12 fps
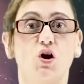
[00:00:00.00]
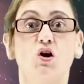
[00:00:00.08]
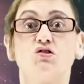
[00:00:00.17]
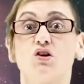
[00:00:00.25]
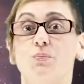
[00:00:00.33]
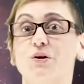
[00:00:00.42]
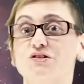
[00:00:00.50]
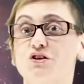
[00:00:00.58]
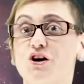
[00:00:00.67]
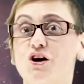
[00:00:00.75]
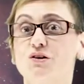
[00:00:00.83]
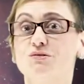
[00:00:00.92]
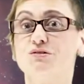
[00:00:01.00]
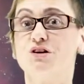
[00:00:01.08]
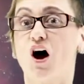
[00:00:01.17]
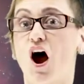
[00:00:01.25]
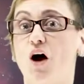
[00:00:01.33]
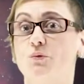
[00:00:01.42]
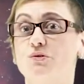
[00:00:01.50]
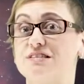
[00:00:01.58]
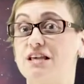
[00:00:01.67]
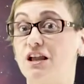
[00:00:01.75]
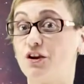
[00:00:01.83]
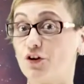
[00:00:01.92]
So boys and girls, I will
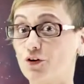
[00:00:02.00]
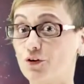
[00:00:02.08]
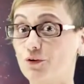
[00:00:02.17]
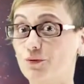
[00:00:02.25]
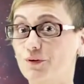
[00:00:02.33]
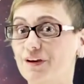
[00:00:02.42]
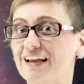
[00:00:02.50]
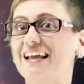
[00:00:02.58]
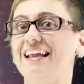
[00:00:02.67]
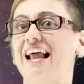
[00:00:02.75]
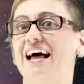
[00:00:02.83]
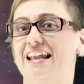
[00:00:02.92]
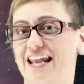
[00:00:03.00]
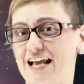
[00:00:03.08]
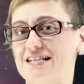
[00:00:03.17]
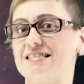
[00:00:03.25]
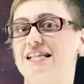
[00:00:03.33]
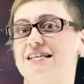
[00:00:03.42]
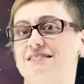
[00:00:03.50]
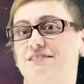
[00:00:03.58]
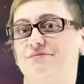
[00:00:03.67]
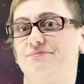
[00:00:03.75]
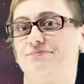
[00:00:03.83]
see you in our next lesson.